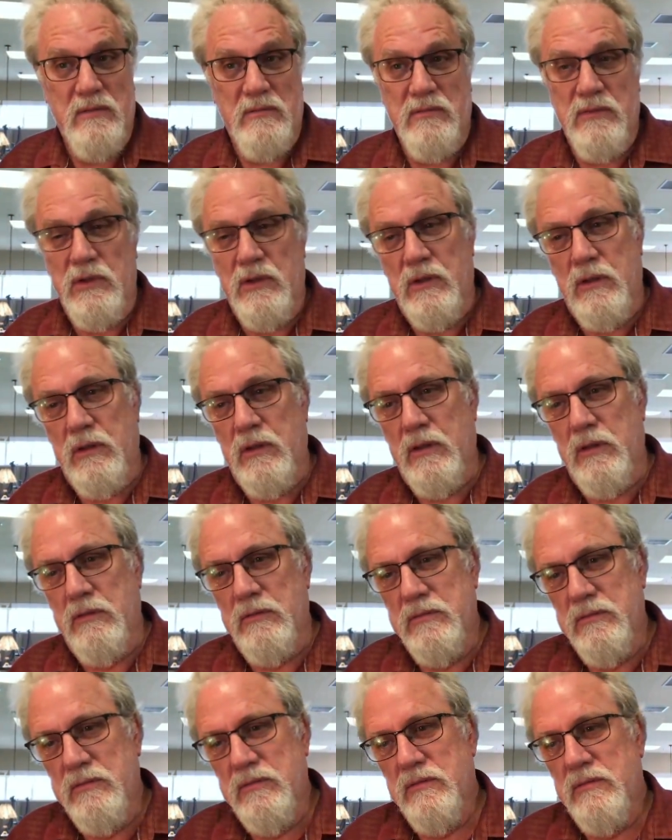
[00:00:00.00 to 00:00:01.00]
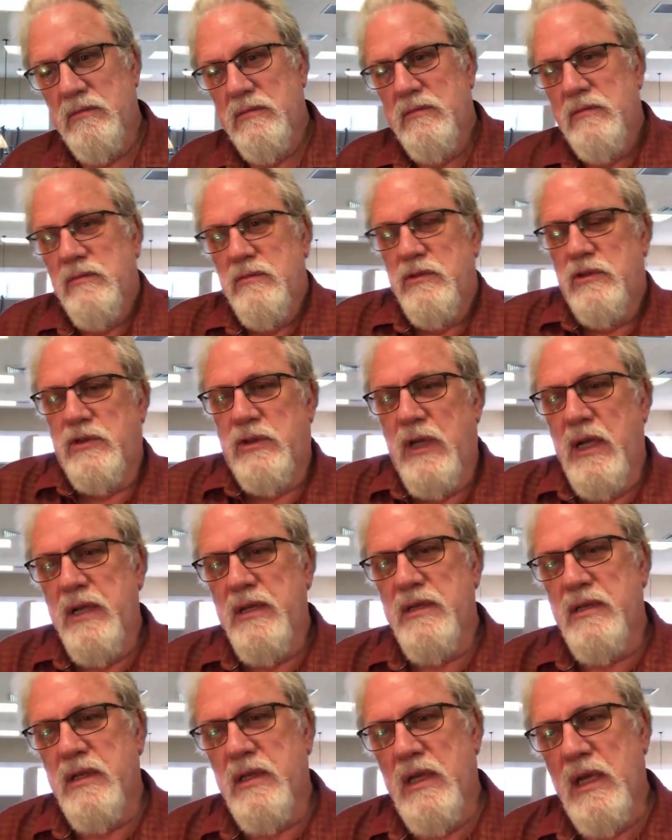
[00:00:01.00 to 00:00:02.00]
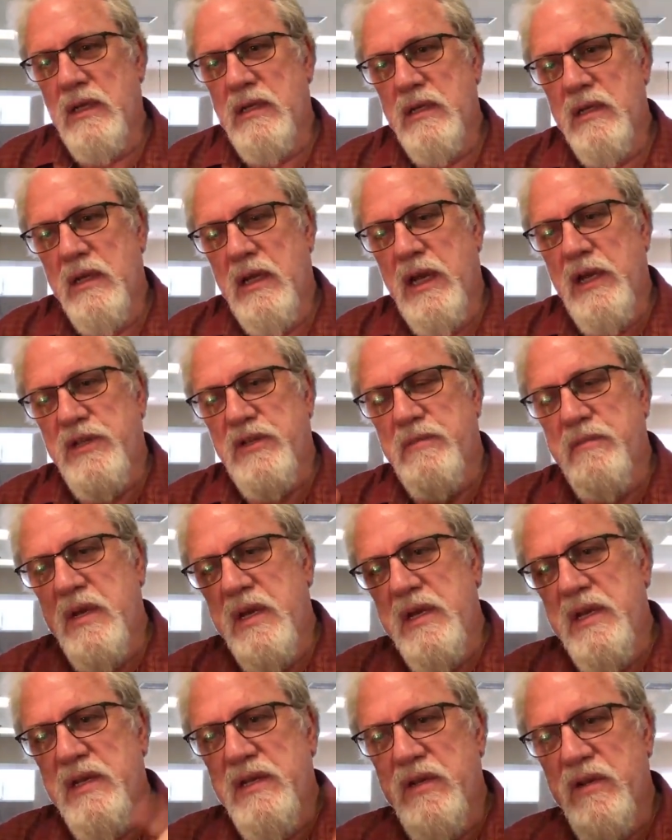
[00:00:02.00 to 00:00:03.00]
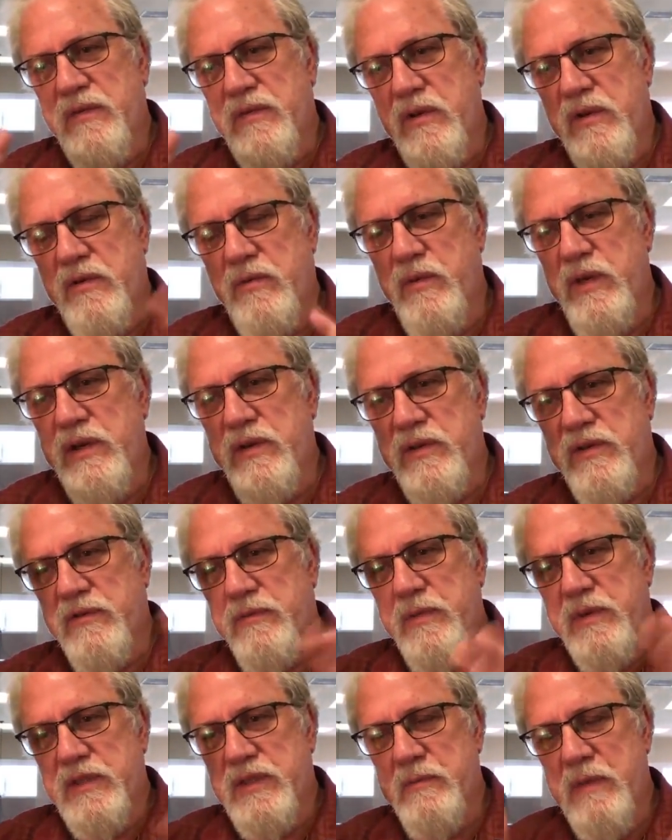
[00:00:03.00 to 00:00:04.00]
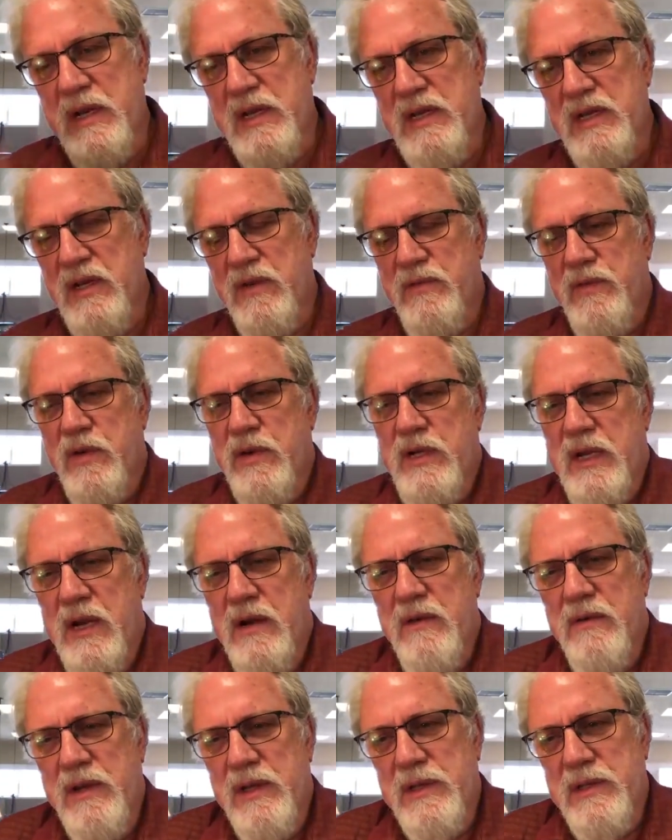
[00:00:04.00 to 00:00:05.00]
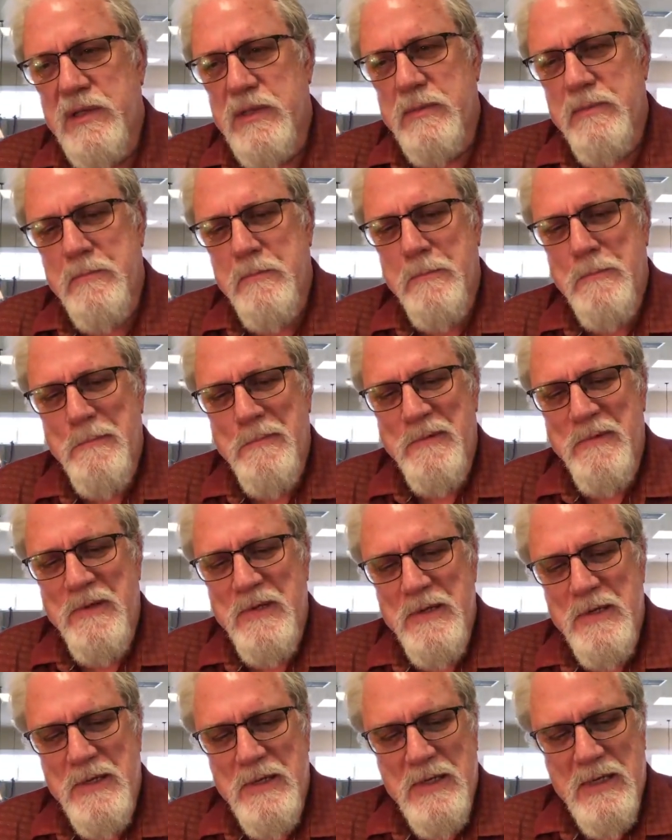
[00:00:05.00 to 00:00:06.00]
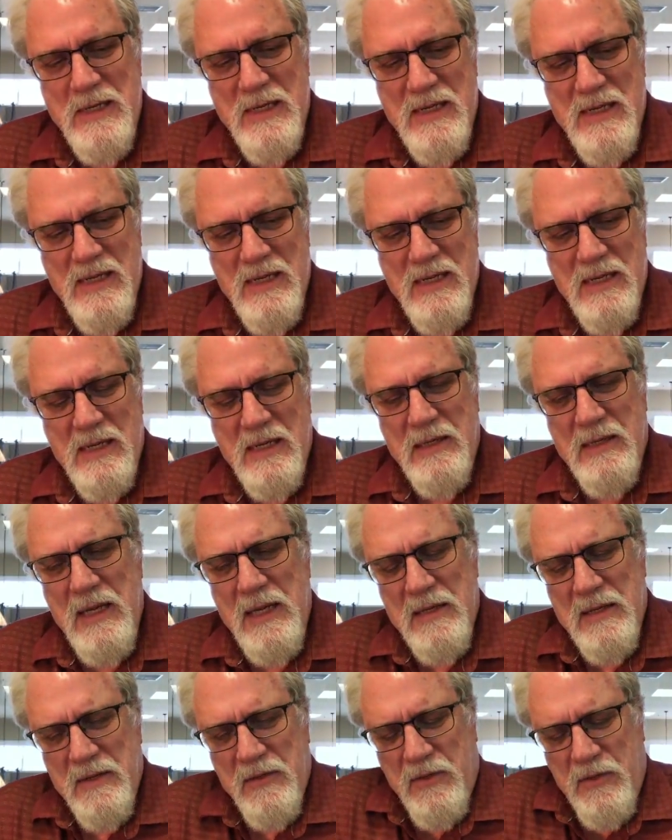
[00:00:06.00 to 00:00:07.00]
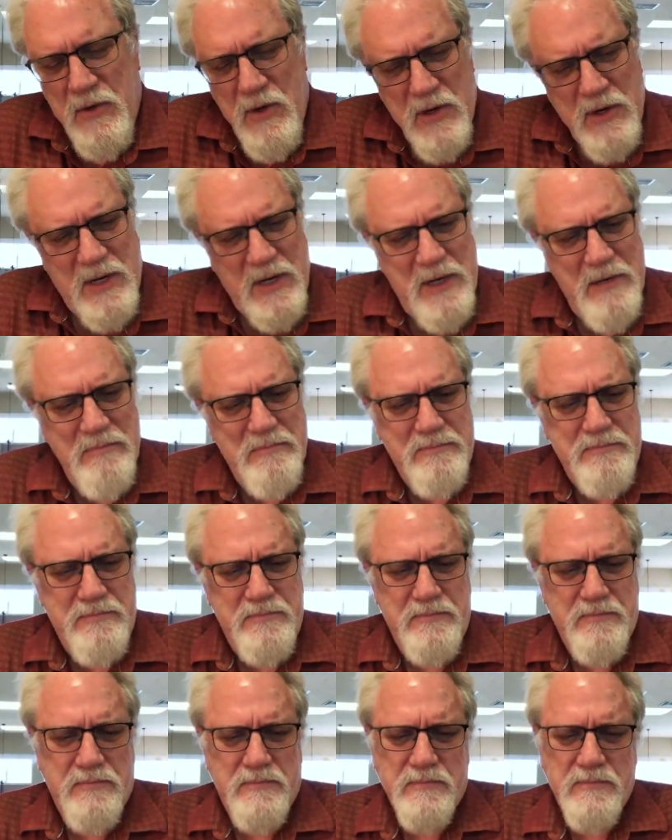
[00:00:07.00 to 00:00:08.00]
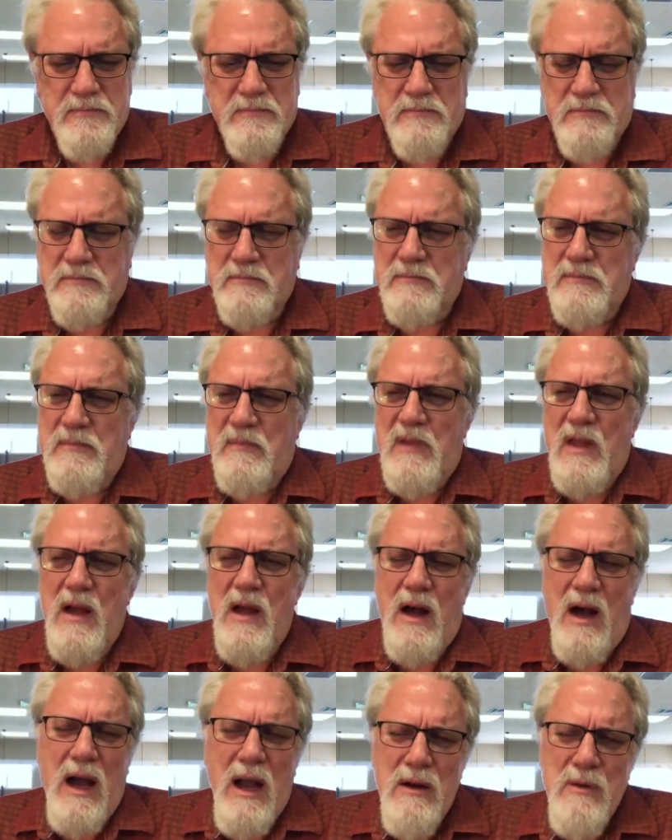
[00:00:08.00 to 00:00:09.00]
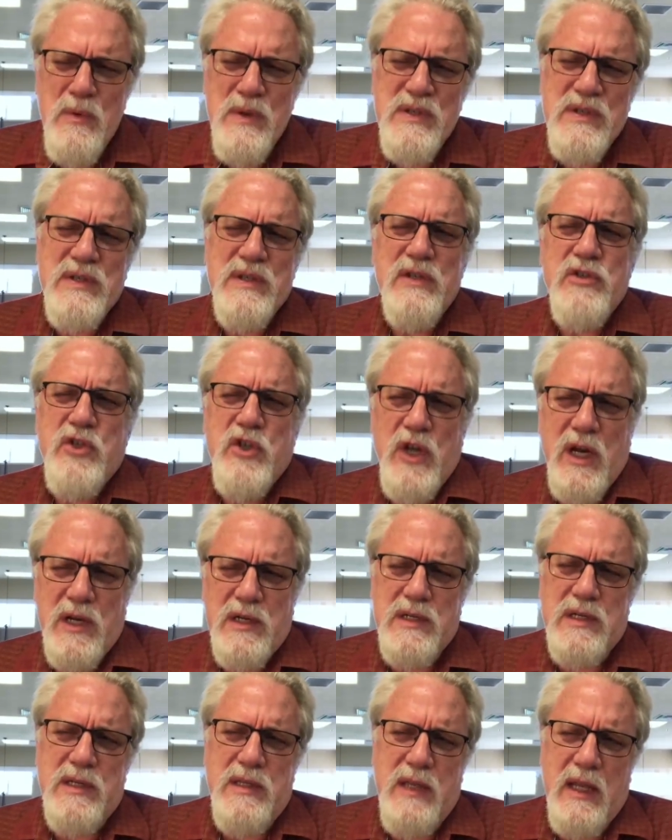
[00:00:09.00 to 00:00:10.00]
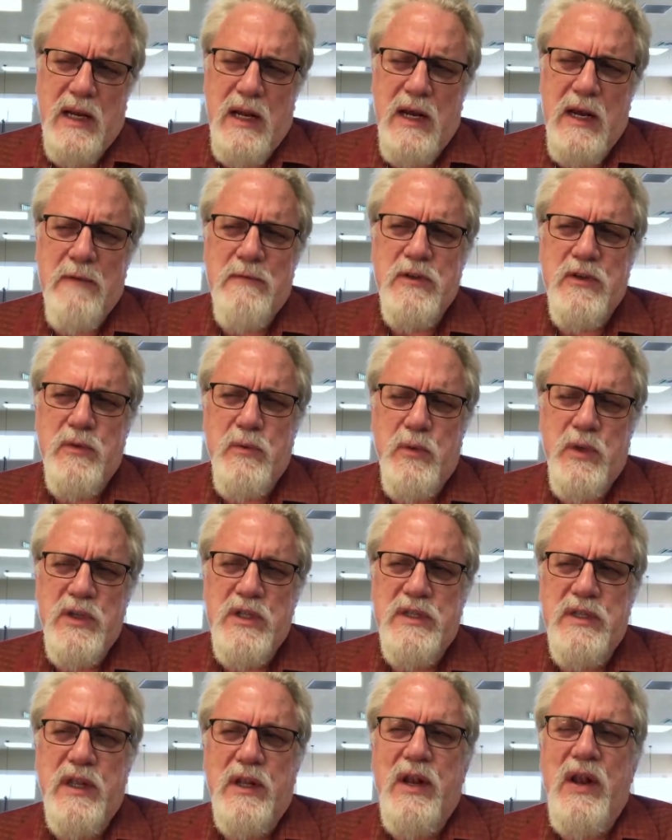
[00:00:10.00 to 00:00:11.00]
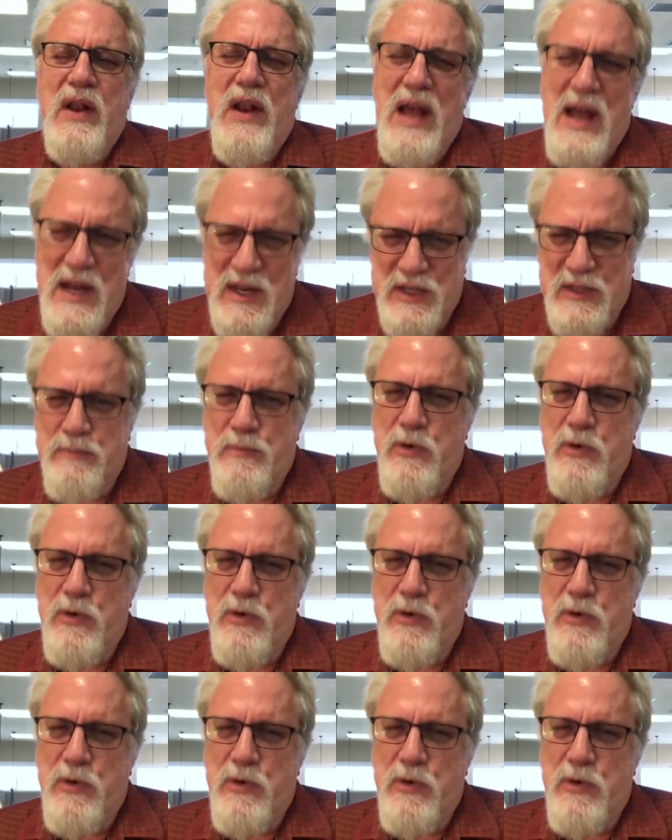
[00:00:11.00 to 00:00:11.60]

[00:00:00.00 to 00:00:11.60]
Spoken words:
Or trying to get as many different readers from as many different areas. And then thirdly, I would suggest that Hafs was the last